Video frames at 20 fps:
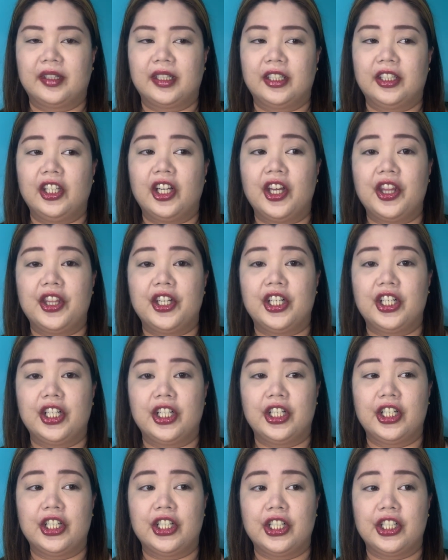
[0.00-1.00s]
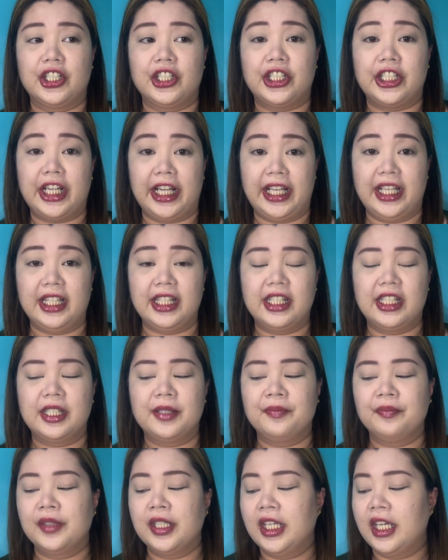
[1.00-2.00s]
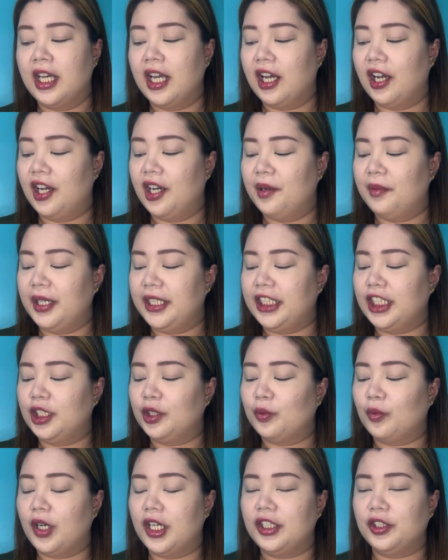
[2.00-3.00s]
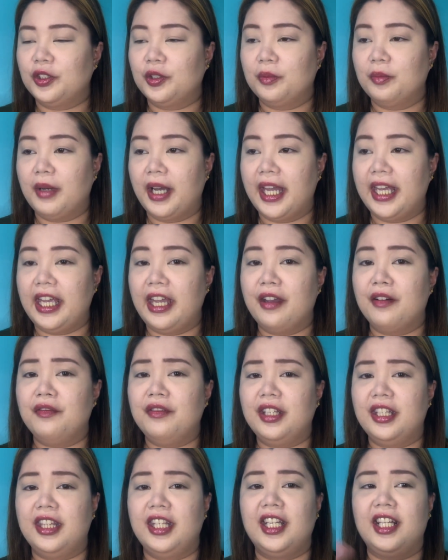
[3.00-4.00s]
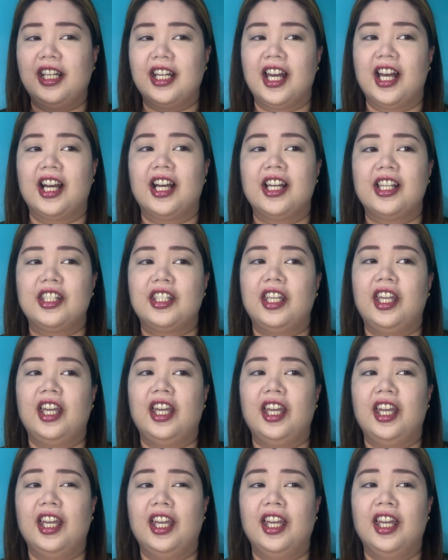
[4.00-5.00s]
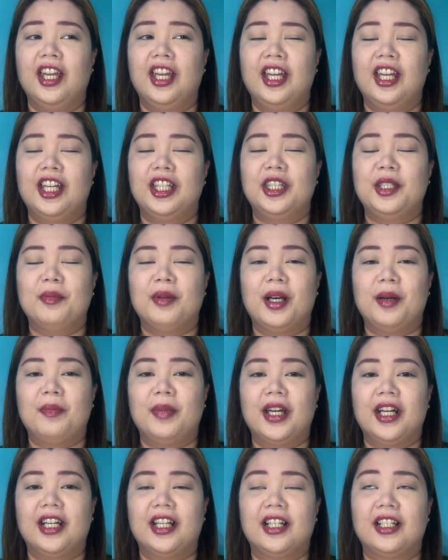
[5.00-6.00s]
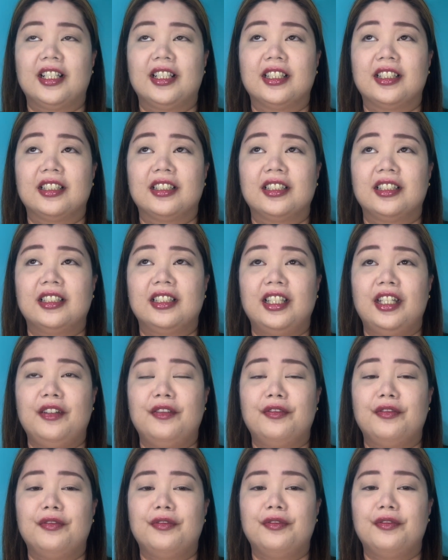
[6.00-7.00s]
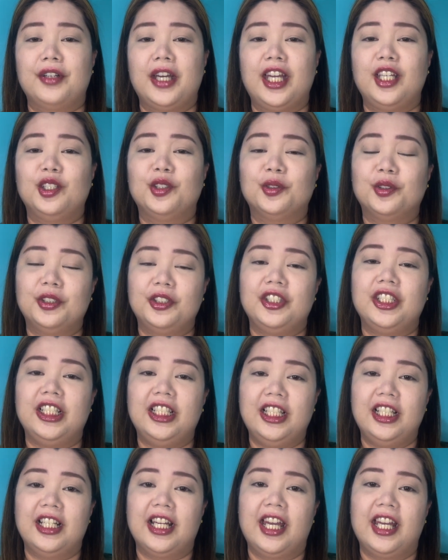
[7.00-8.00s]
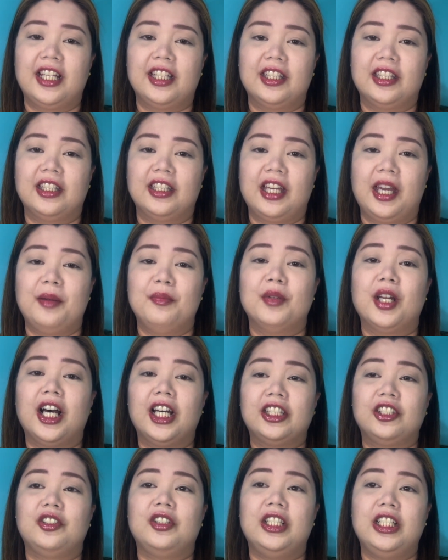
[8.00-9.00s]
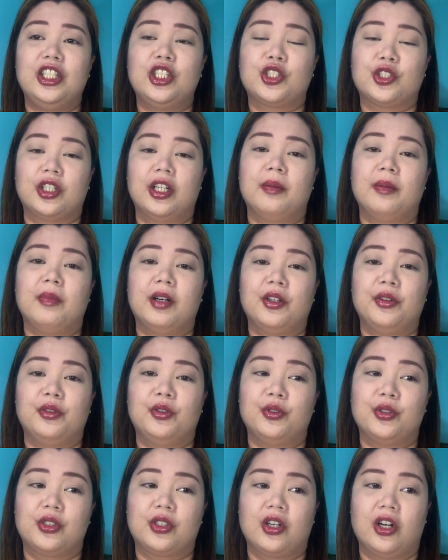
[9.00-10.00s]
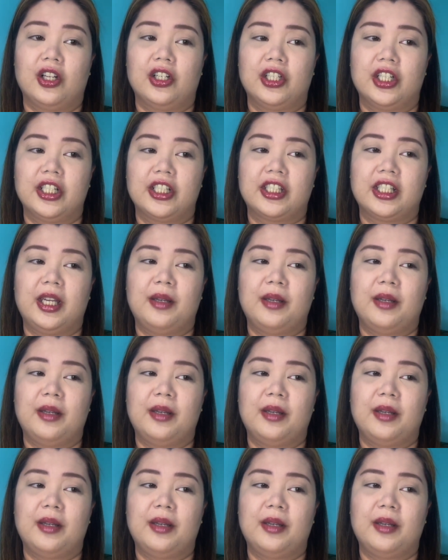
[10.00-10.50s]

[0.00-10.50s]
other shades. I didn't want to buy everything na kasi, diba, parang if I don't really like, I'm not really sure about those colors,